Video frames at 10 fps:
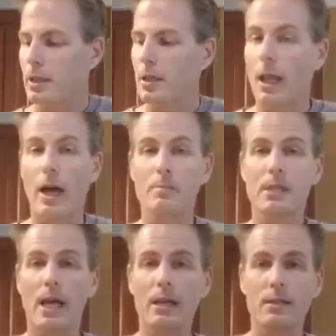lime
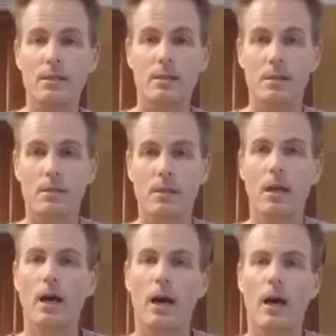zest
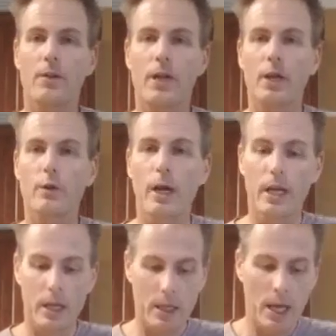that I
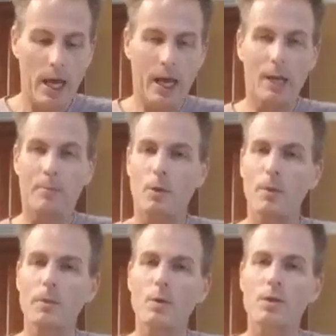grated, and I'm going to
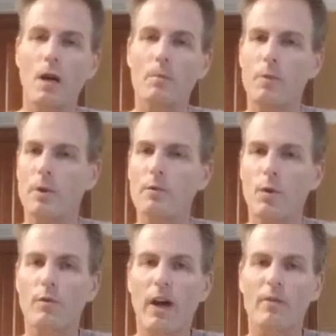whip those up 3,
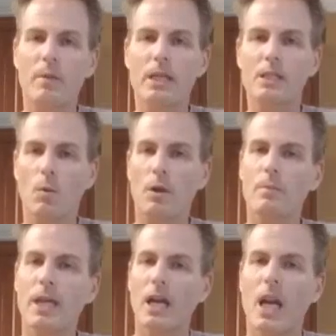4, 5 minutes. I want
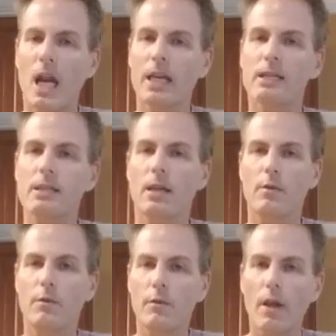them to get nice
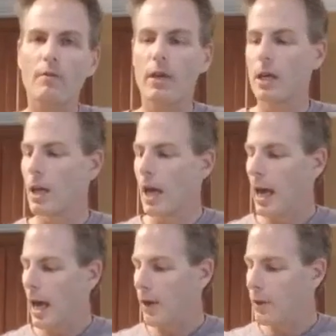and fluffy,
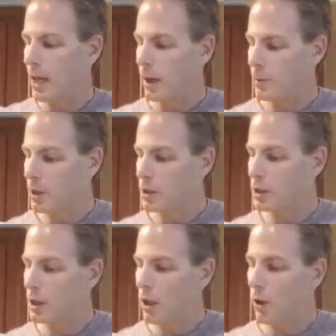and then I'm going to
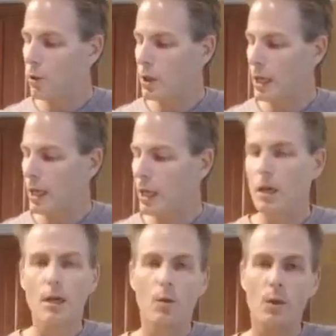
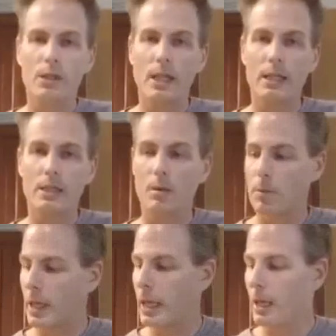slowly once that's
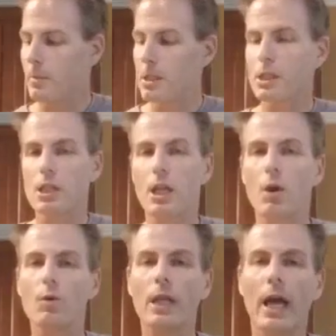complete, I'm going to
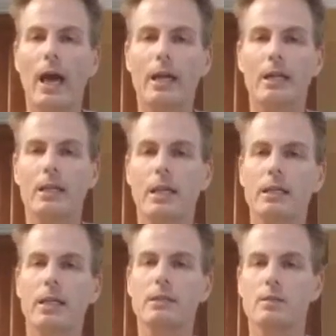slowly add in the
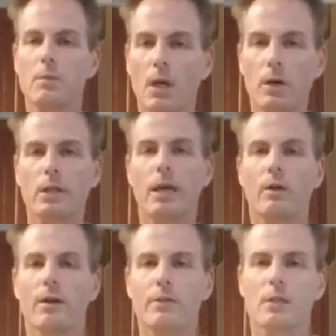condensed milk.
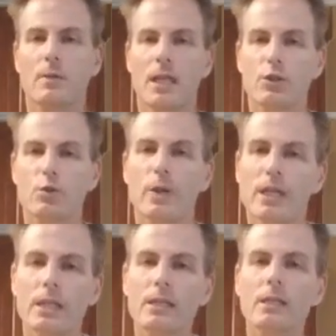That'll give it some of that
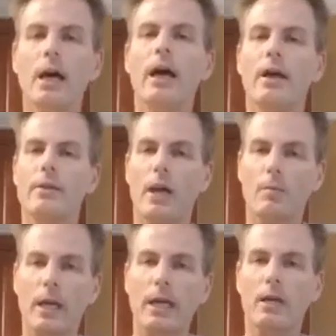sweetness,
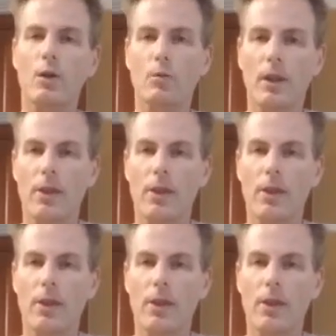that'll make it a little bit